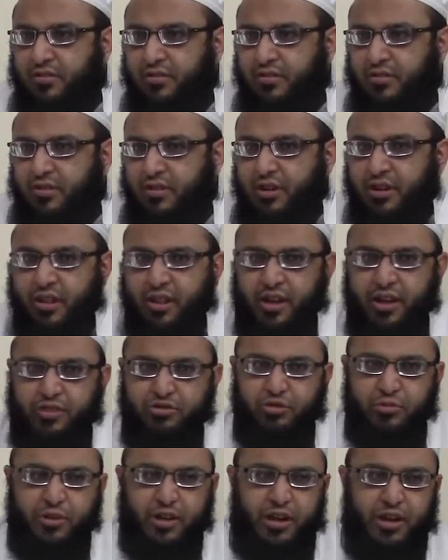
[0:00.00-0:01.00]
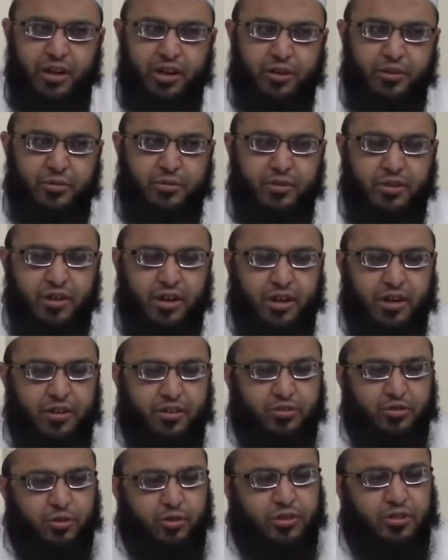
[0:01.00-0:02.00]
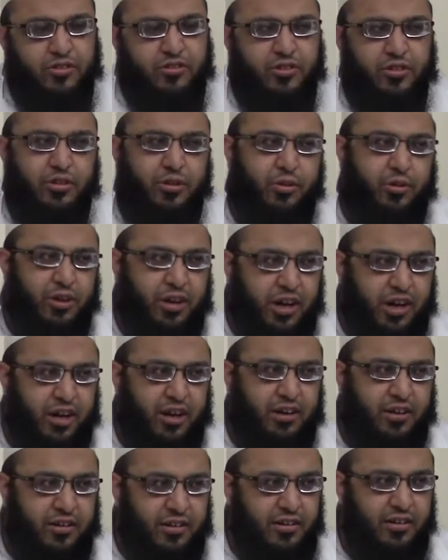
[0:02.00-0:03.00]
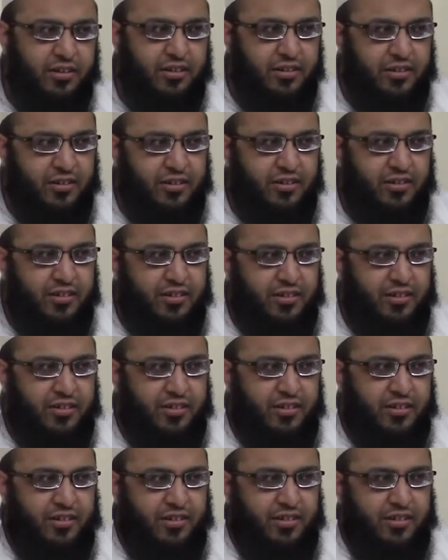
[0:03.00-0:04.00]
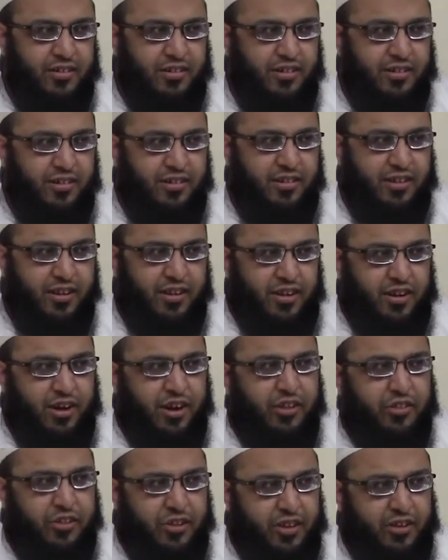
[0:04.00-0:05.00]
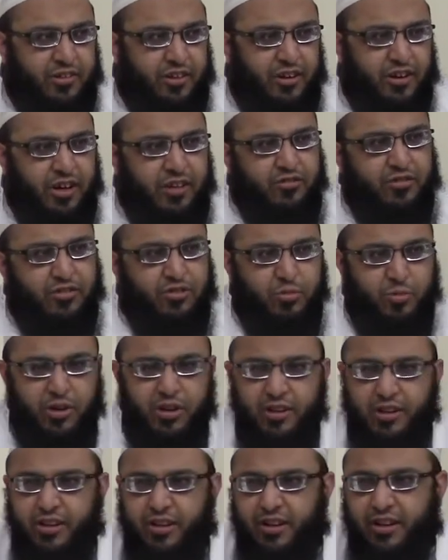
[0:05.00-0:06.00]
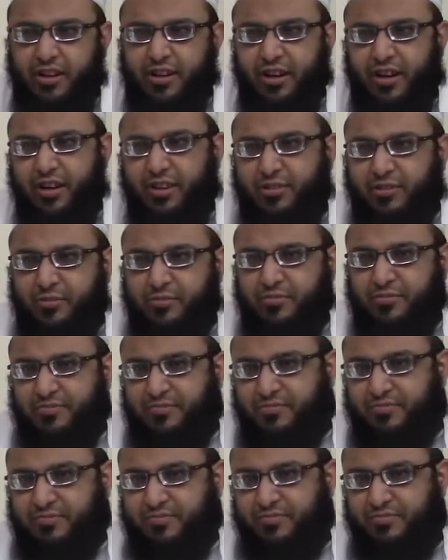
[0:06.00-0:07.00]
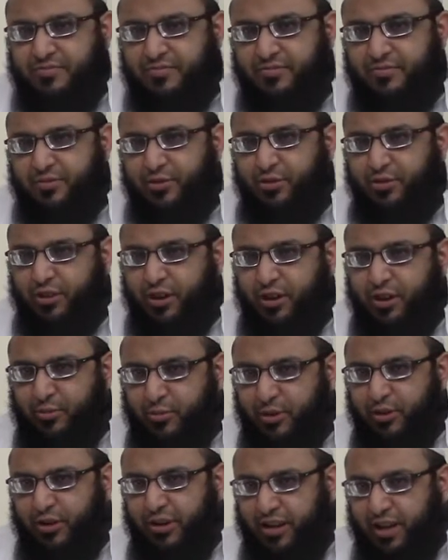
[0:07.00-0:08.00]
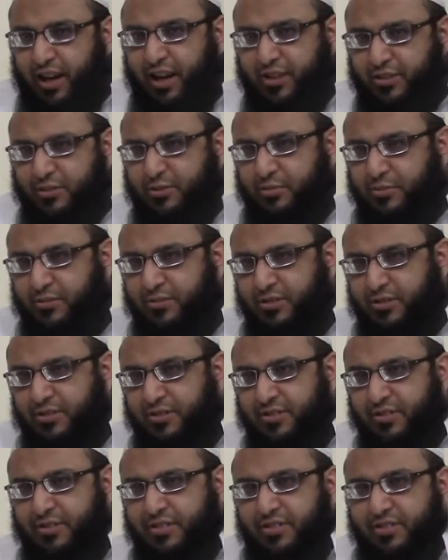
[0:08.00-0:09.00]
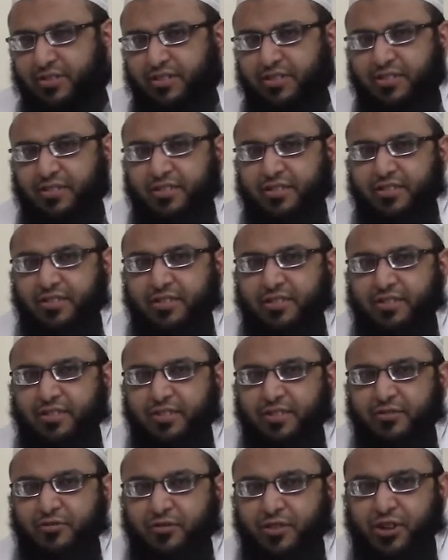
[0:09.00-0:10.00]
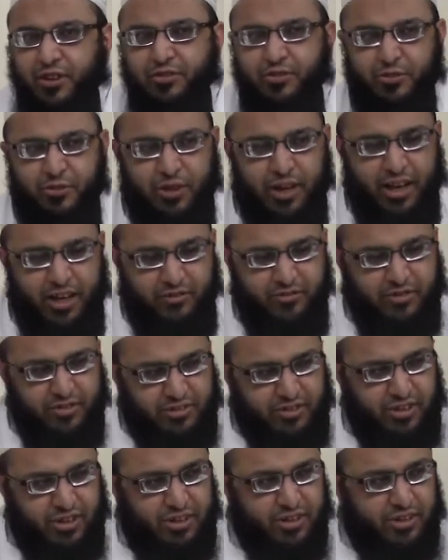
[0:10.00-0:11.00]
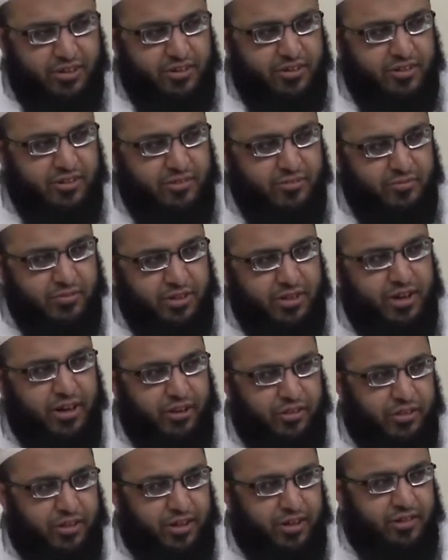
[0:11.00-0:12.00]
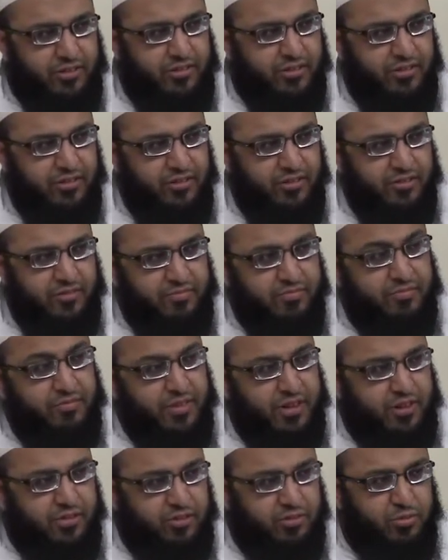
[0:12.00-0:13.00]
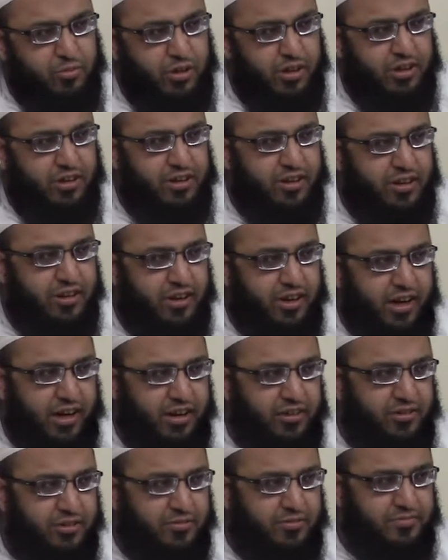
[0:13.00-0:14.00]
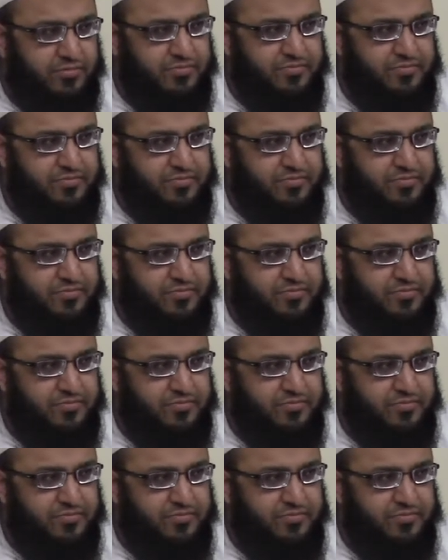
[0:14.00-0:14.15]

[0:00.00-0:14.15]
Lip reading: And Allah subhanahu wa ta'ala told us in the Quran that there are things that are even smaller than an atom. You're talking about an atom. First, you can't even see it. But there are things that are smaller than an atom.